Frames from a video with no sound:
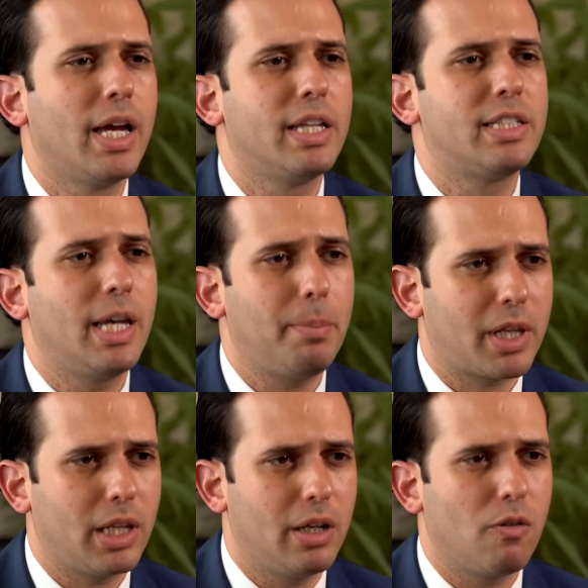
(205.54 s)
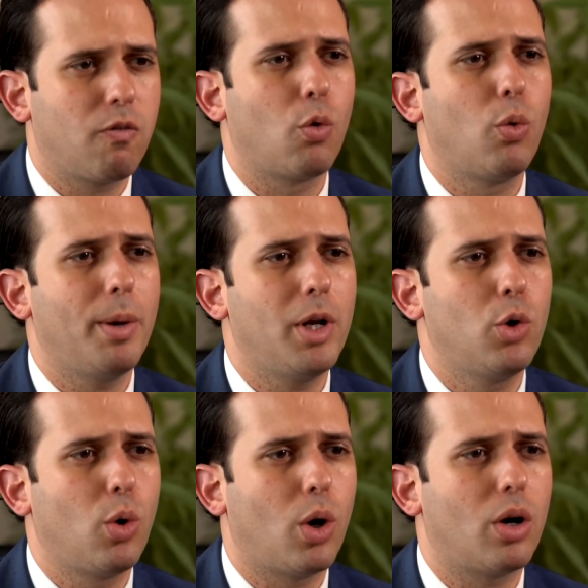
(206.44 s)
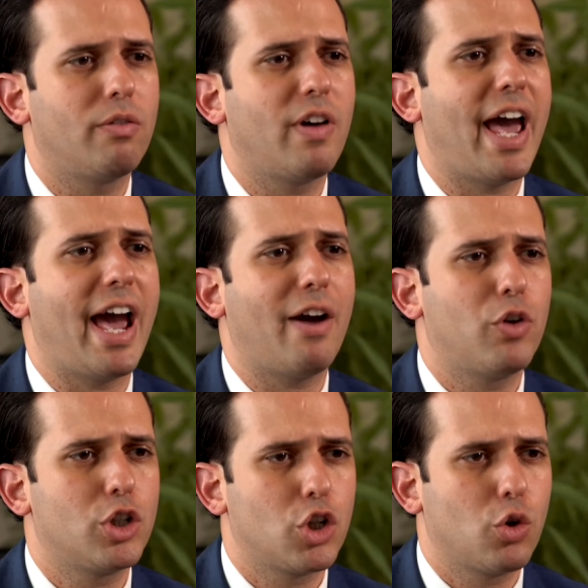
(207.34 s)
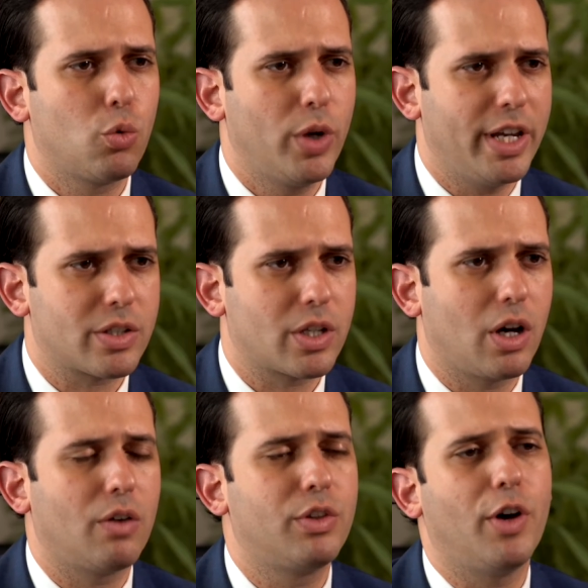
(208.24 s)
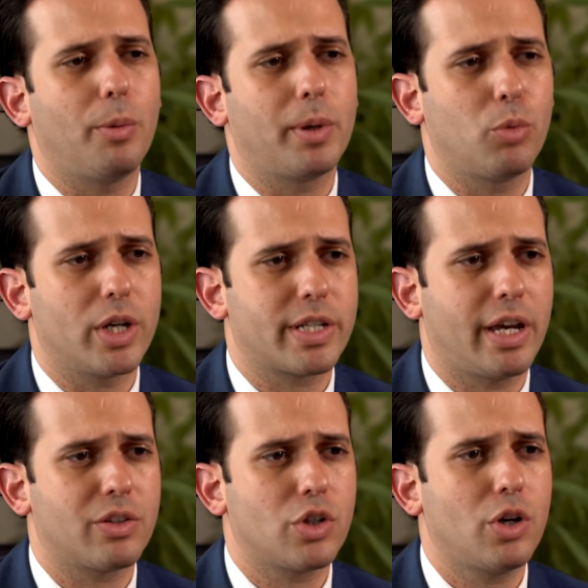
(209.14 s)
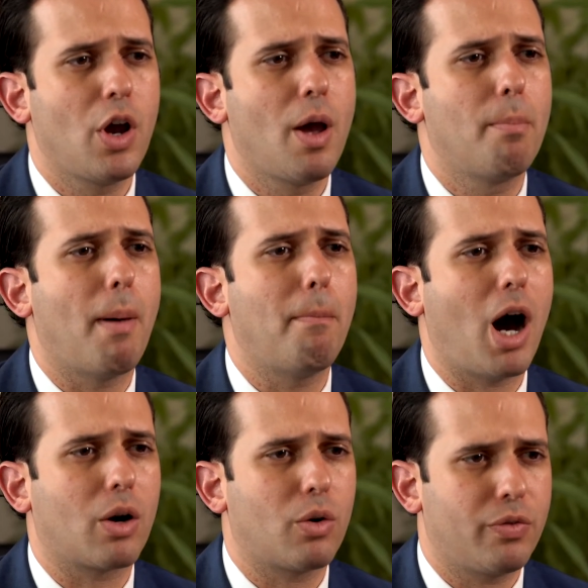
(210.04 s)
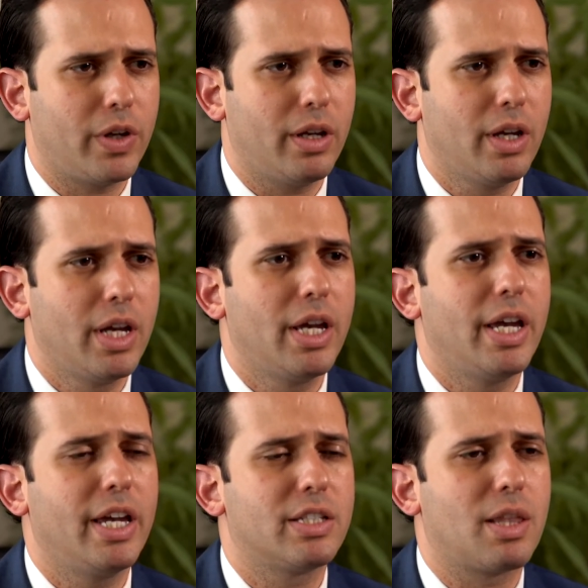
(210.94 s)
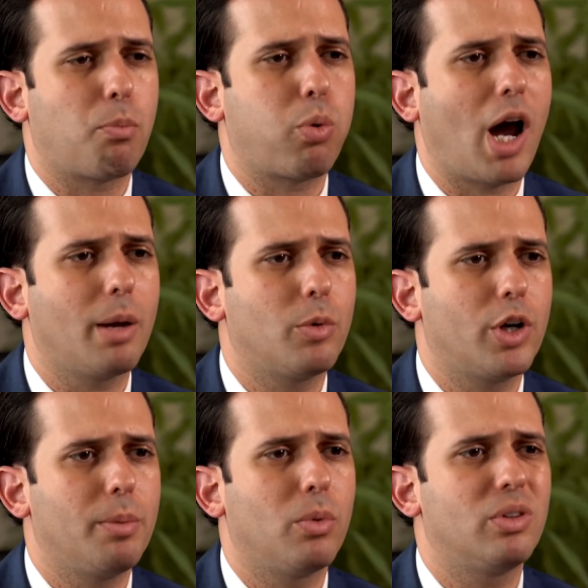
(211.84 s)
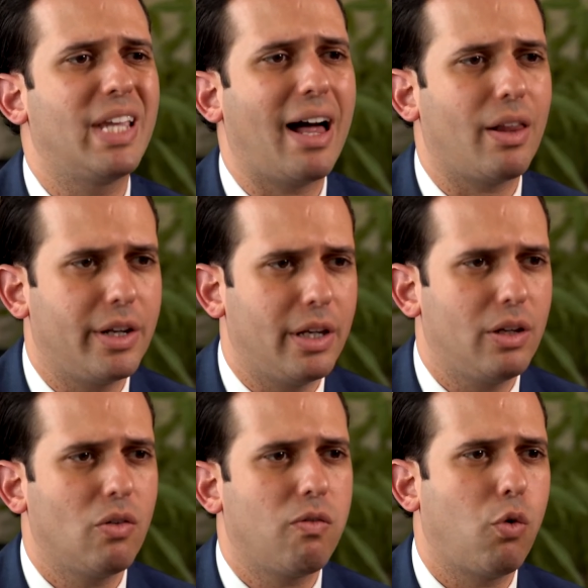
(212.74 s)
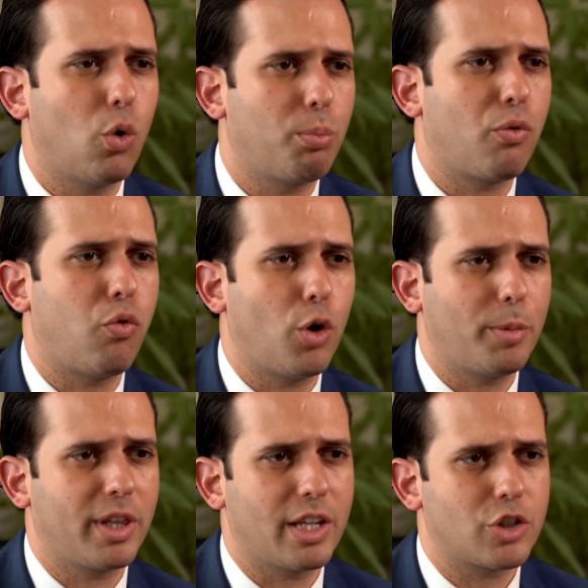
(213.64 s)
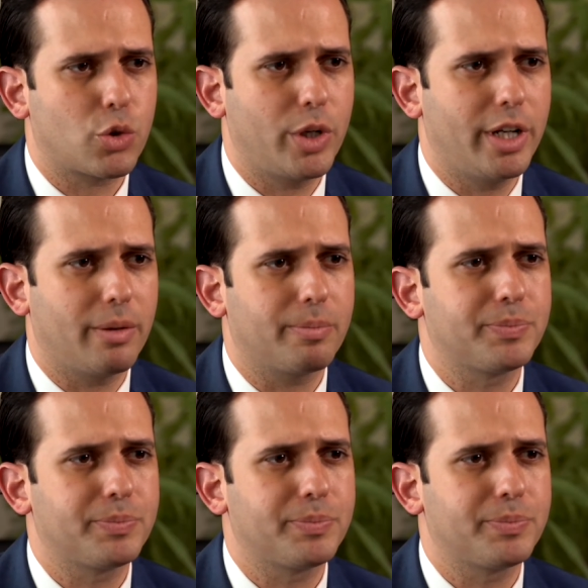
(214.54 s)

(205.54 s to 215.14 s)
Typically, for women who are of average risk of developing breast cancer, mammography is the primary modality for performing that screening.